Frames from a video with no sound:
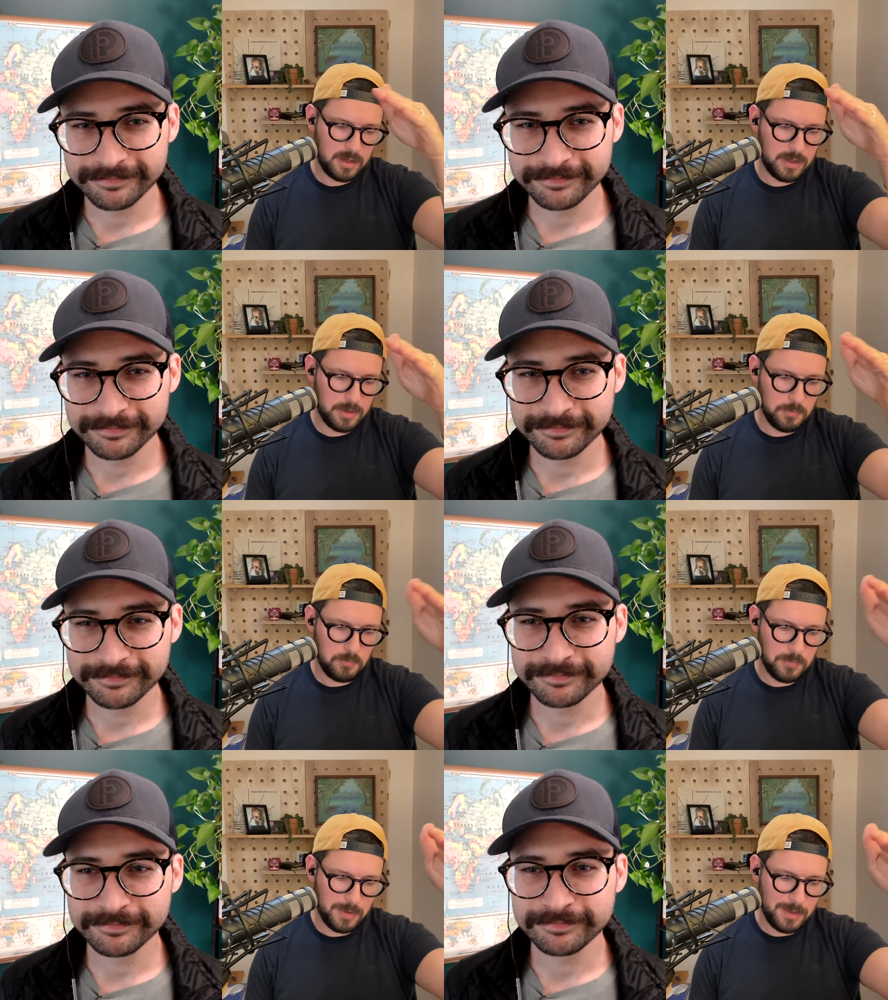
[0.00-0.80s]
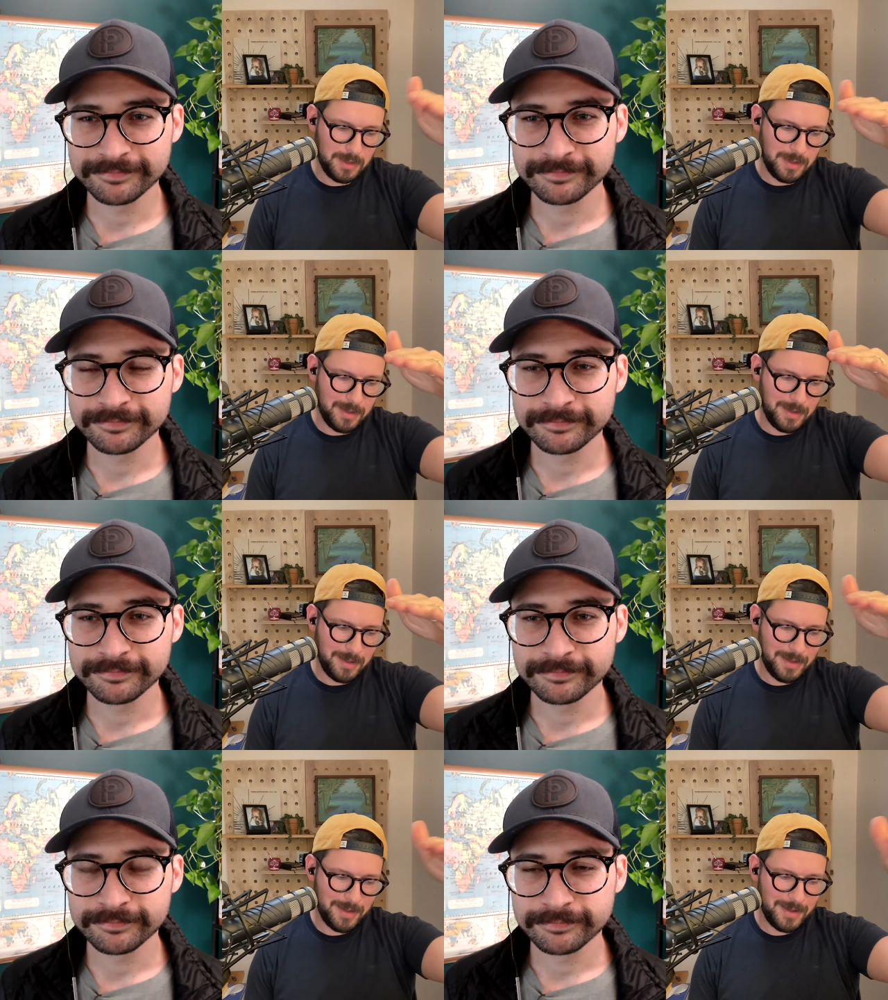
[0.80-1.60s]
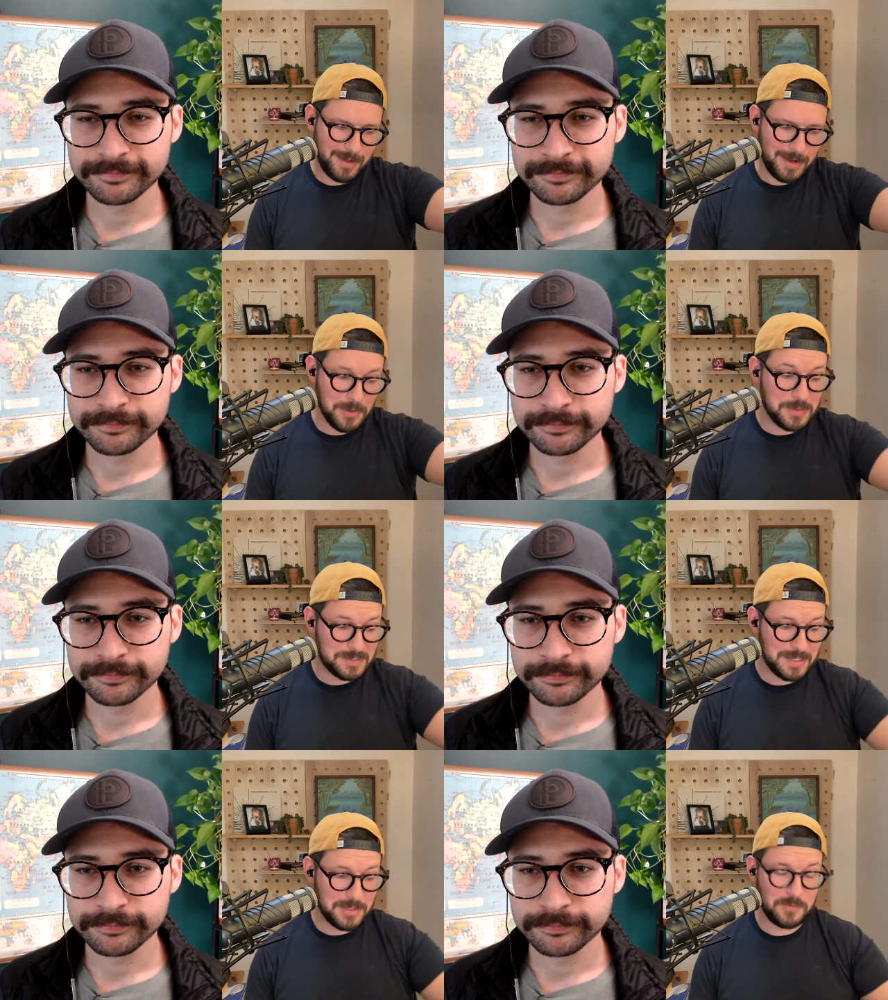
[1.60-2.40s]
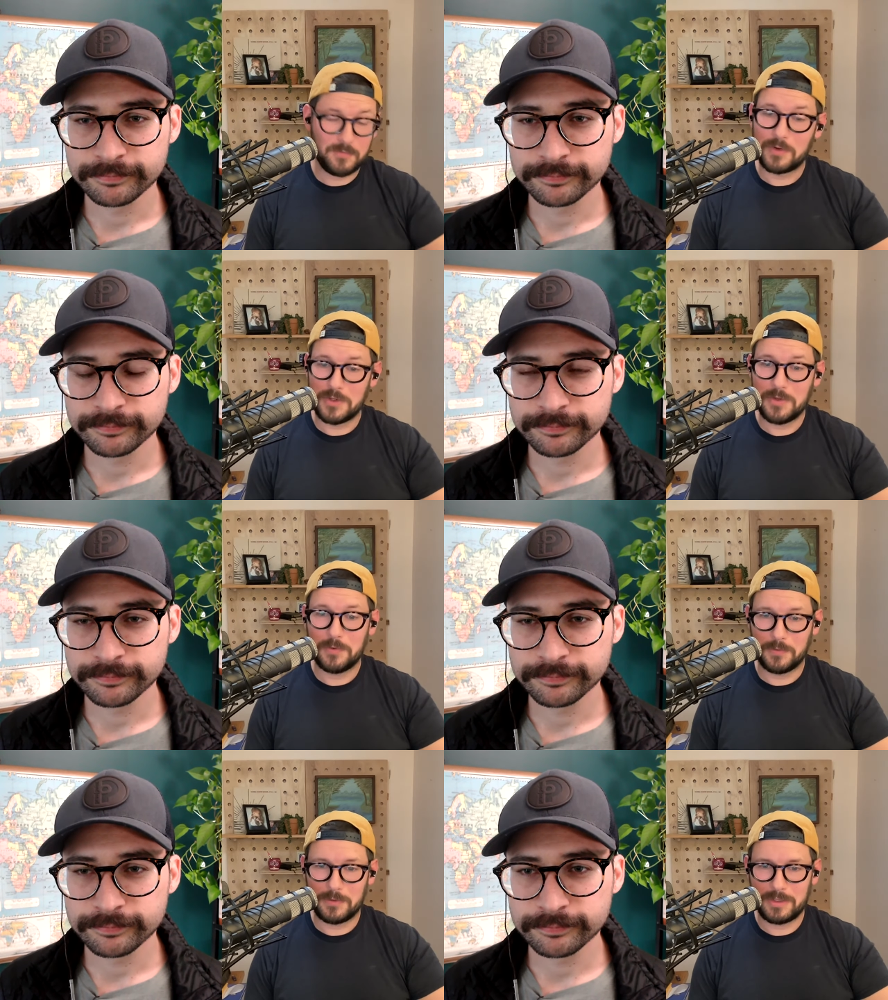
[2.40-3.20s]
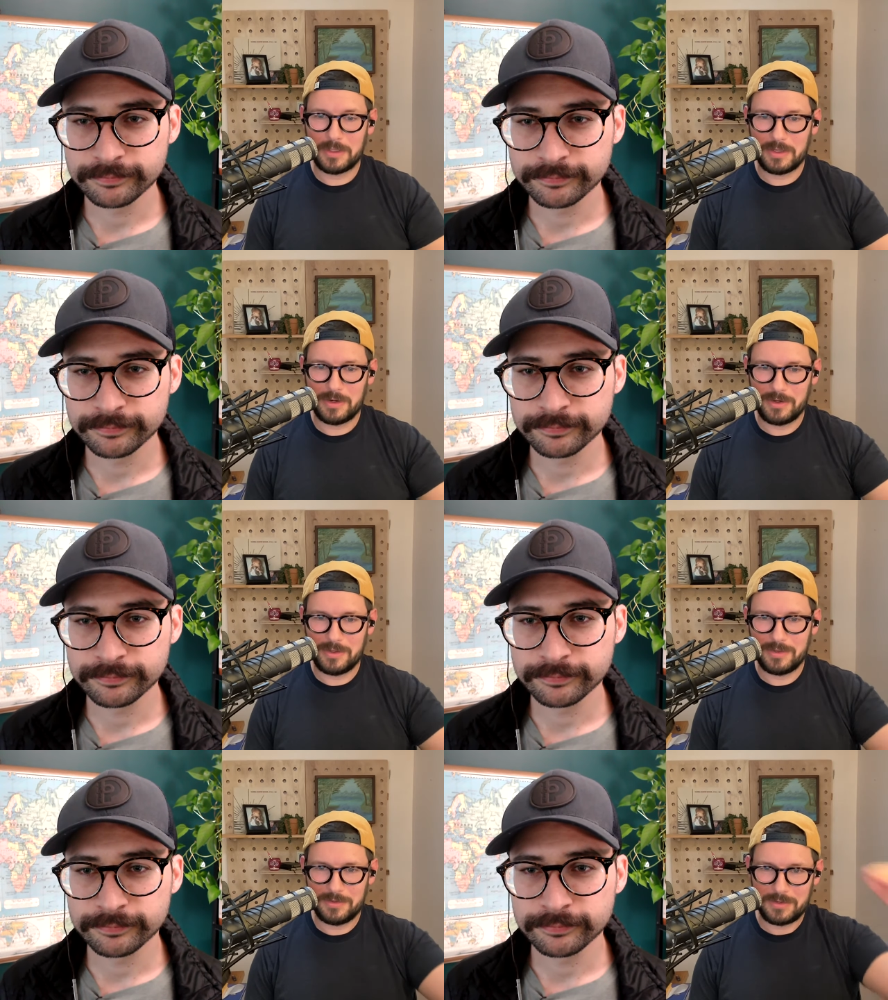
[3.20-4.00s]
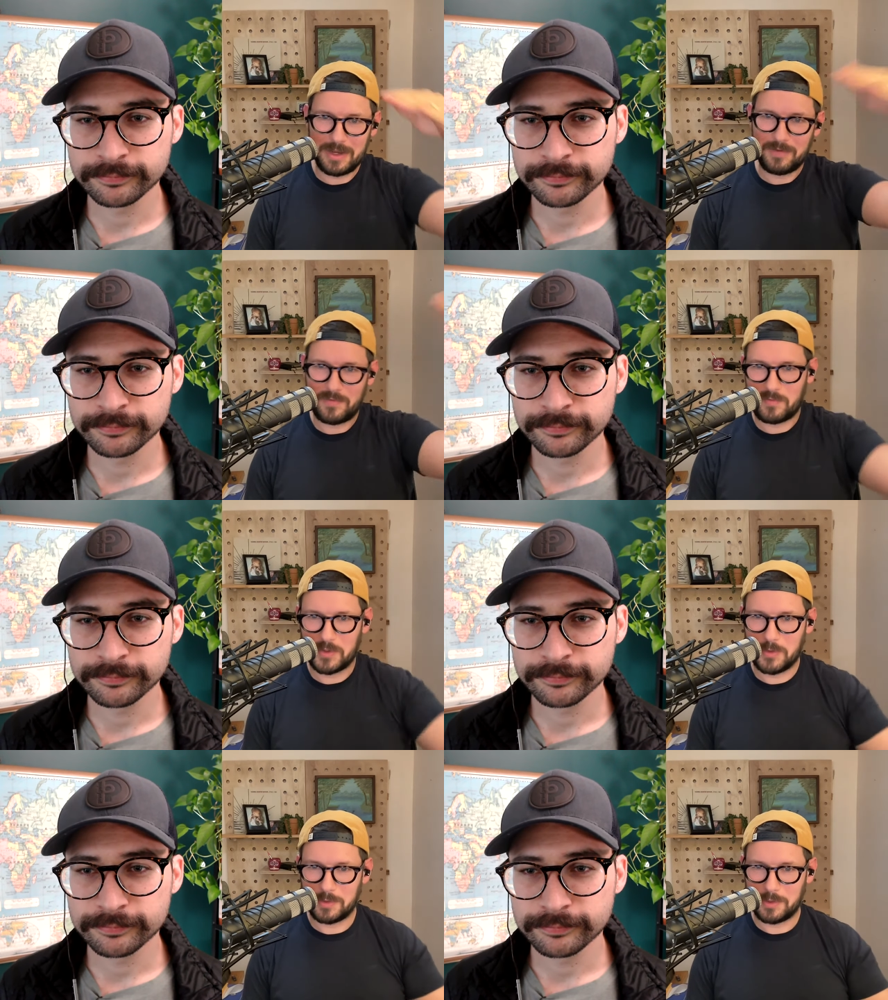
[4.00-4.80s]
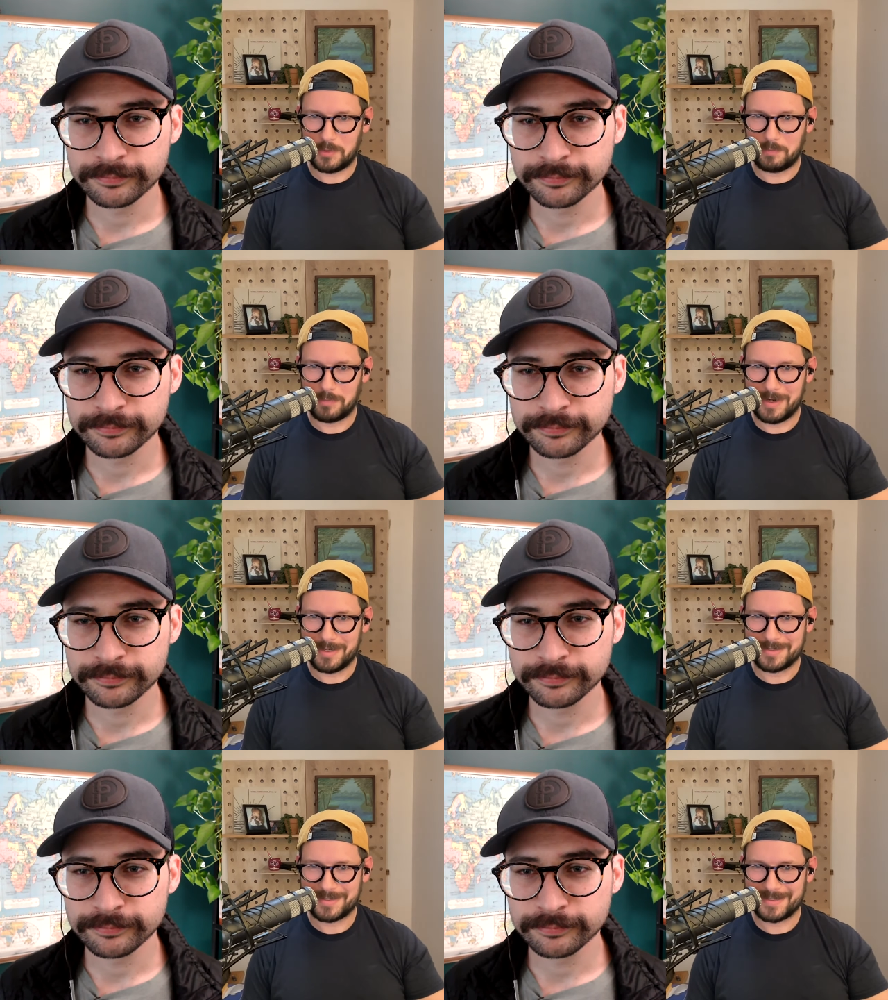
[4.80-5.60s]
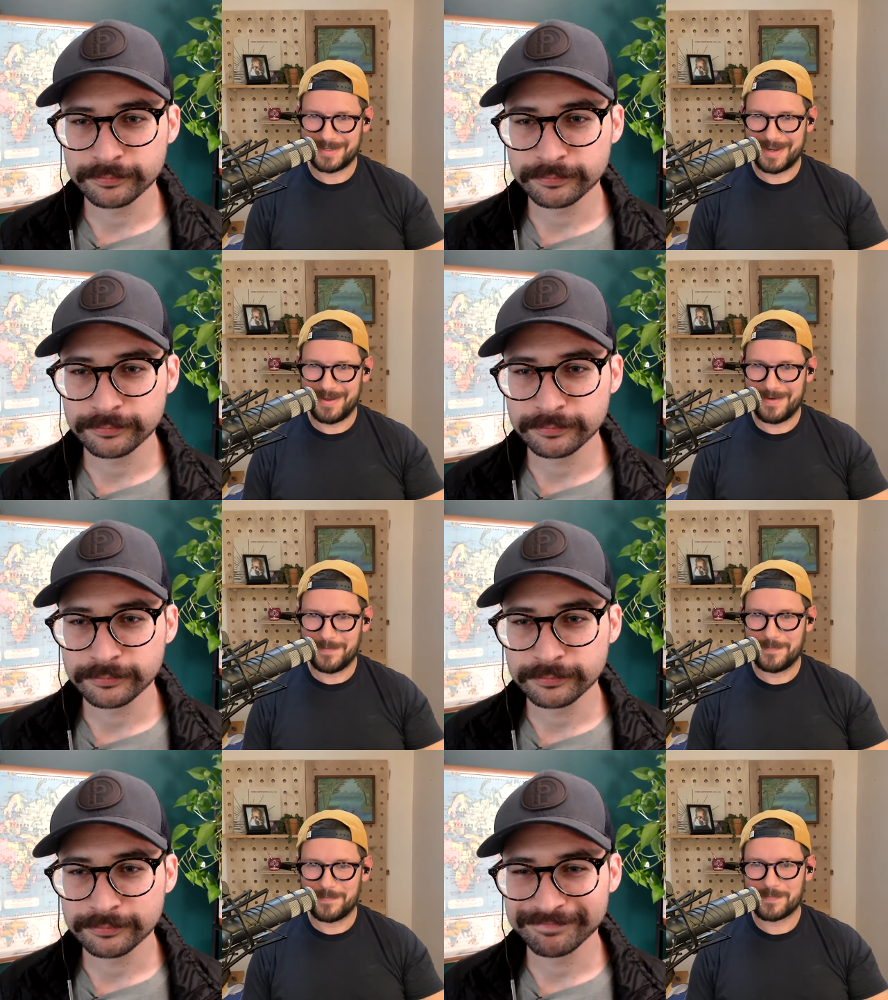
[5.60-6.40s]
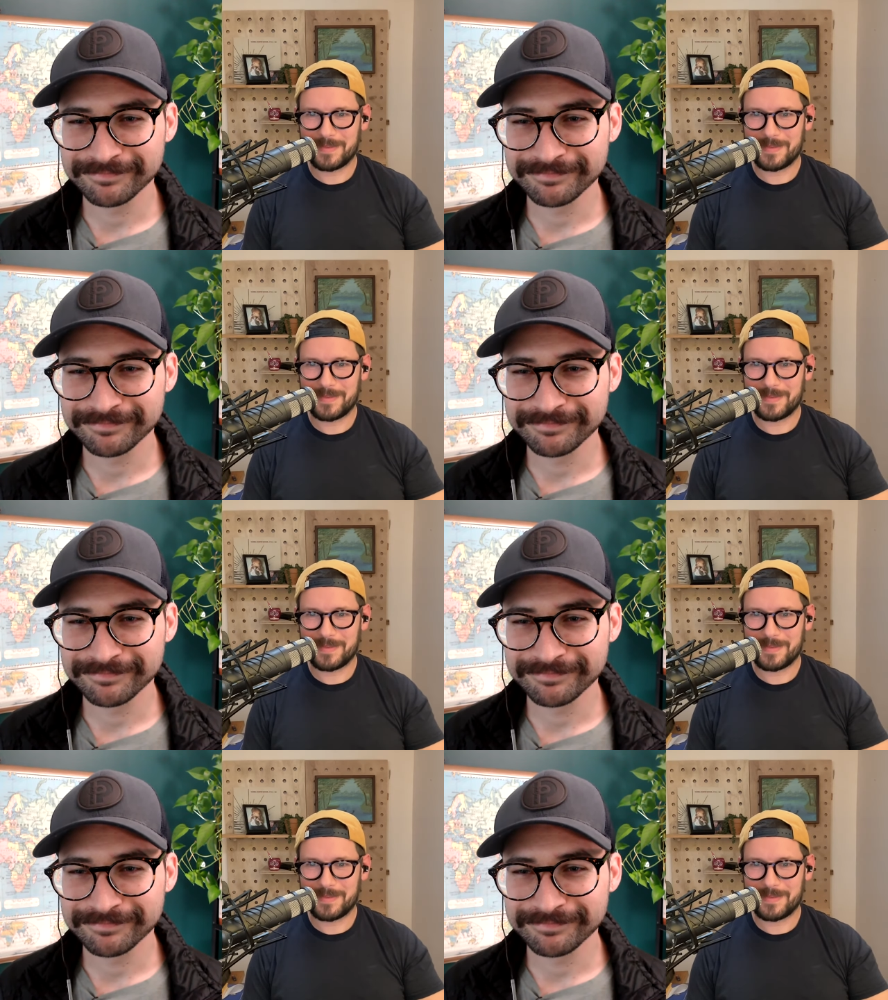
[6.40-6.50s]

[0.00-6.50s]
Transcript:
Speaker 1: Um, I noticed that for you, there that you kind of have your own little branch. Um,